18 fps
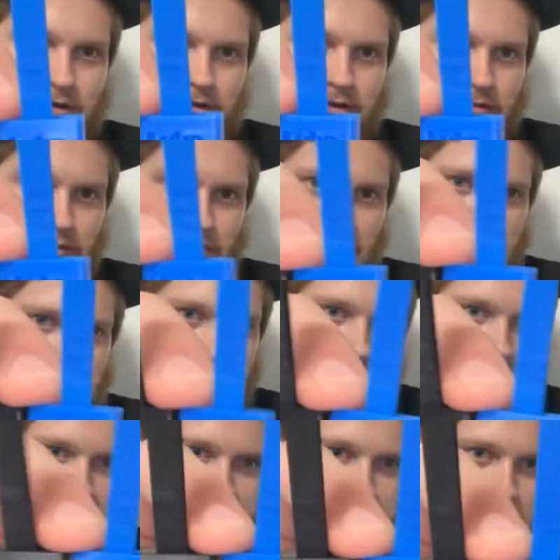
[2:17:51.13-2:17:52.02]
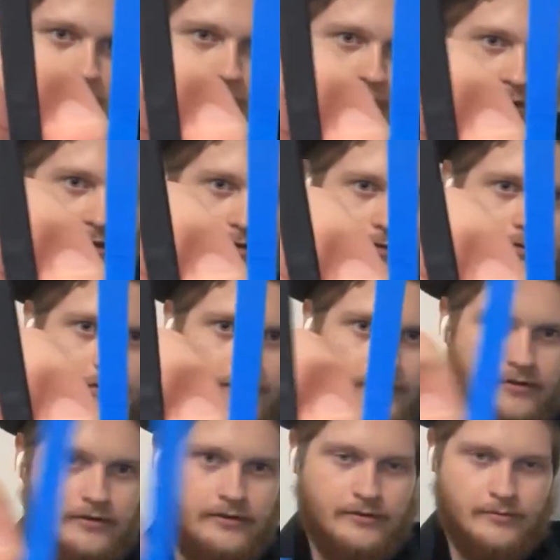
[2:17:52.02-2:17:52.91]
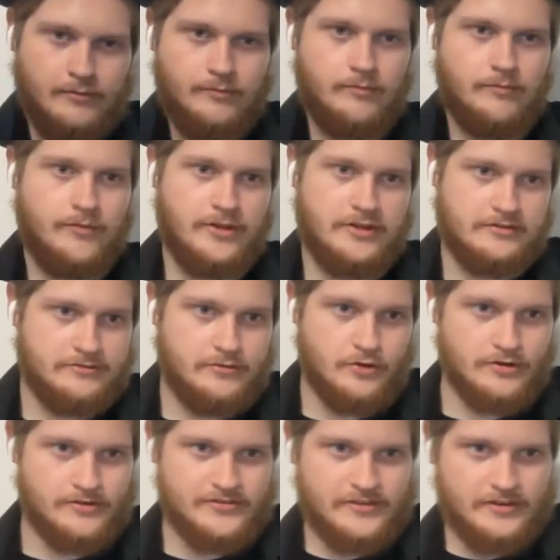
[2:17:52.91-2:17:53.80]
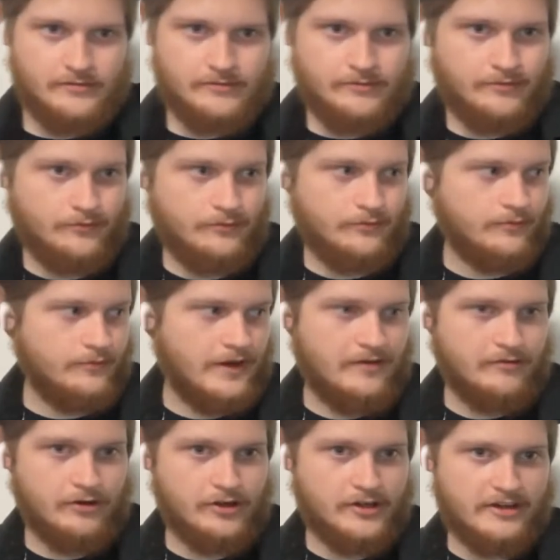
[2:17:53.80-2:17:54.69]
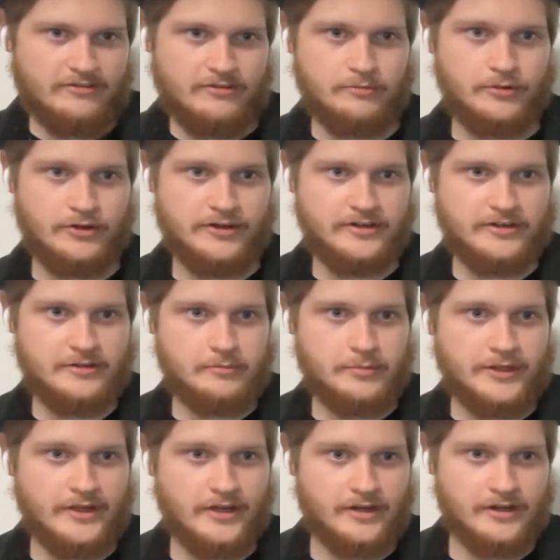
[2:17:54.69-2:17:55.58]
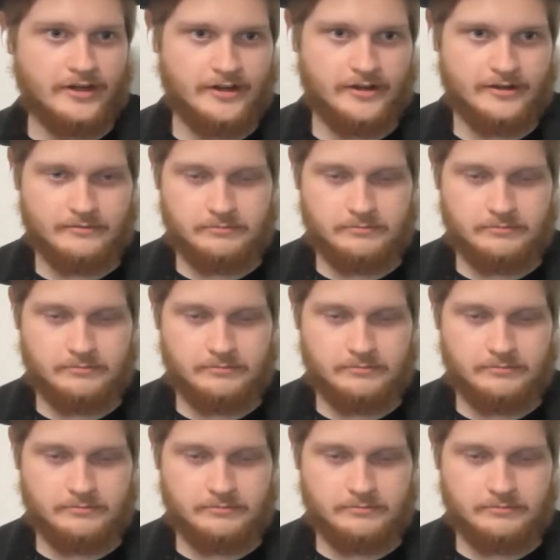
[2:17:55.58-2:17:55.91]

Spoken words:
We got a black and a blue. And of course, I've only ever printed in PLA.